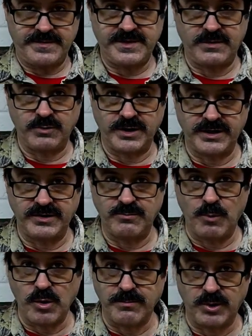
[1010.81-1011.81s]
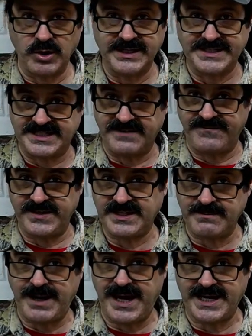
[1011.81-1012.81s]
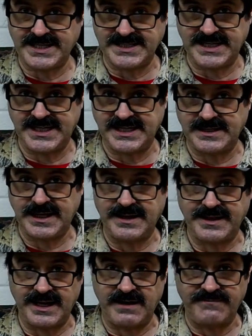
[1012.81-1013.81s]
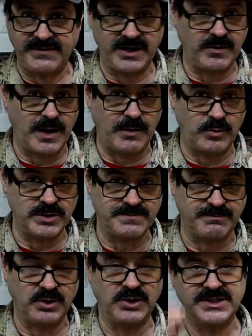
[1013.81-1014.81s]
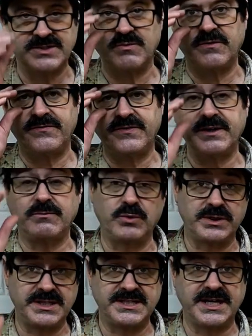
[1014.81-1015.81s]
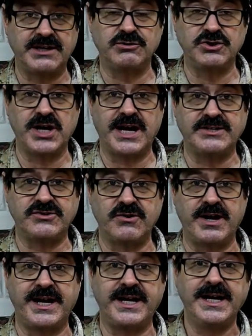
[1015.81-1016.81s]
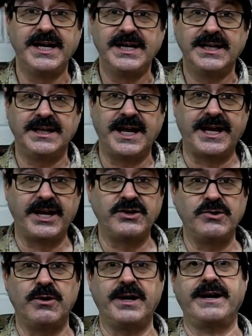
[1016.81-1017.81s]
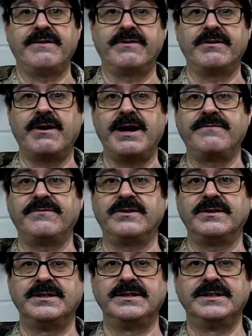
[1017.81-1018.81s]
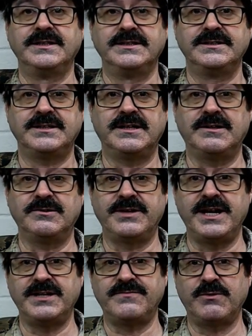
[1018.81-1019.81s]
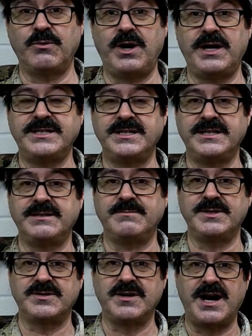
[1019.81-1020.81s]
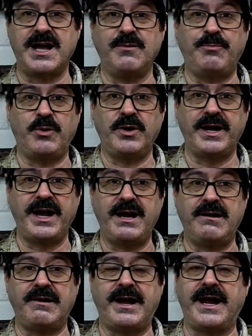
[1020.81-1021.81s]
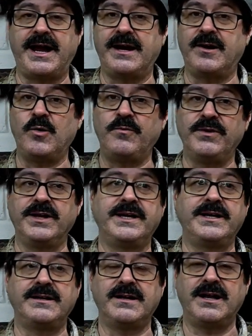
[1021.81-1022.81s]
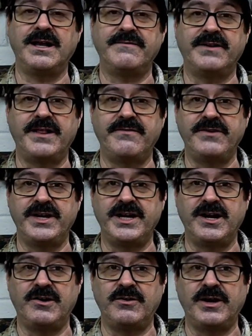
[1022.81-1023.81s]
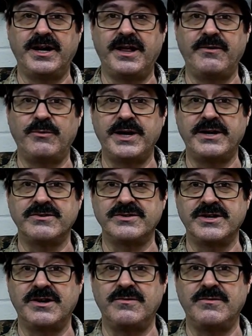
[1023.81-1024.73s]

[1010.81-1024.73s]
we're going to do more bullets that fit the magazine, and then I'll figure out which bullets will fit with the single shot tray like I do on every rifle. So thanks for watching, Mr. Hollow Point out, and hopefully I'll have another video in another week or so.